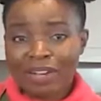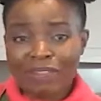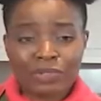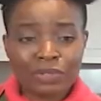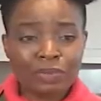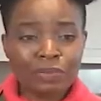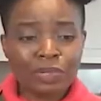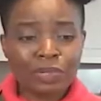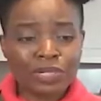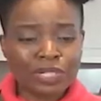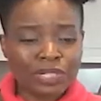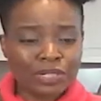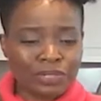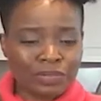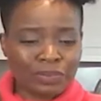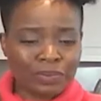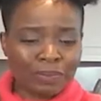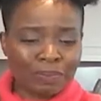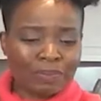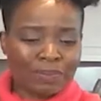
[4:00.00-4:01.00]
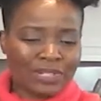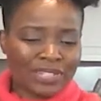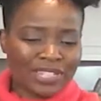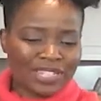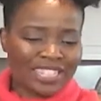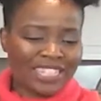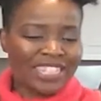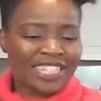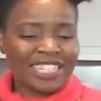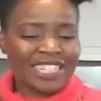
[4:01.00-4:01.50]
have to wash it because we're
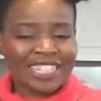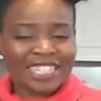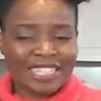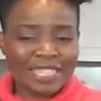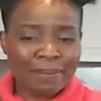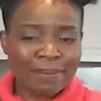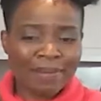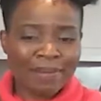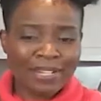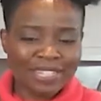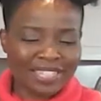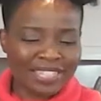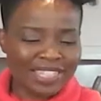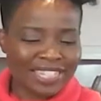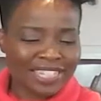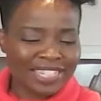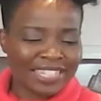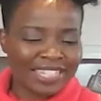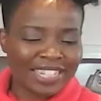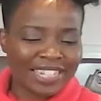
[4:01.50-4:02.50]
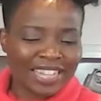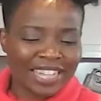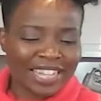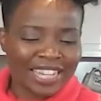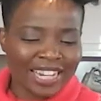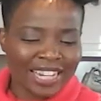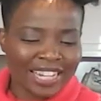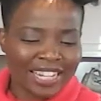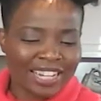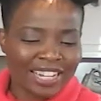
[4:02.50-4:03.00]
putting similar seasoning
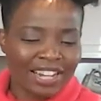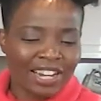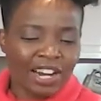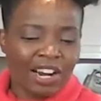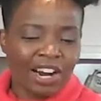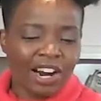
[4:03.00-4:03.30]
in it.